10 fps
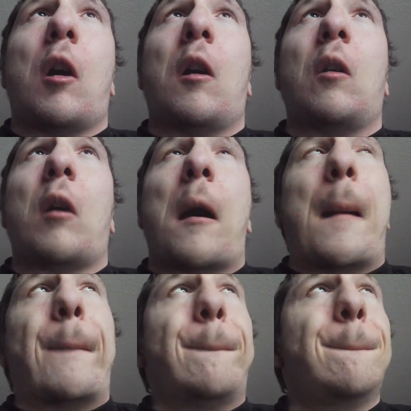oh,
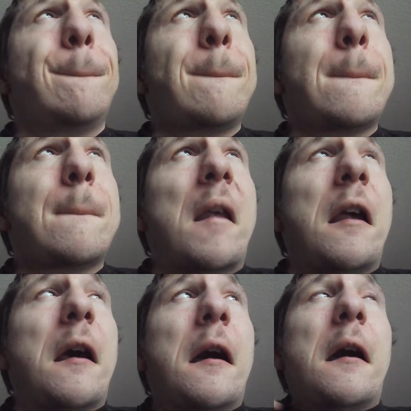um,
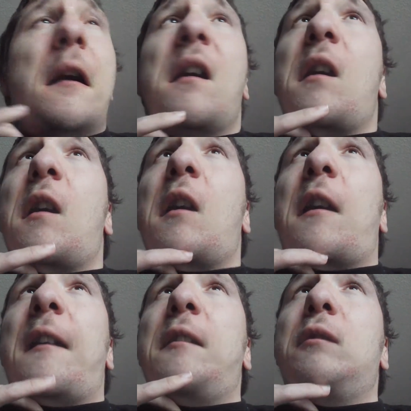
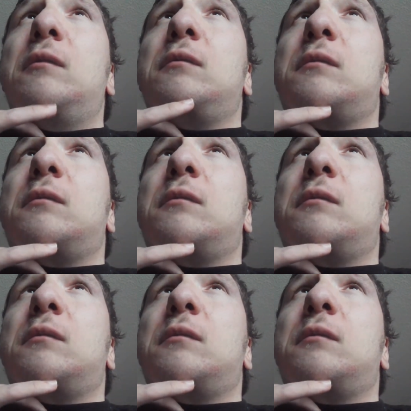I don't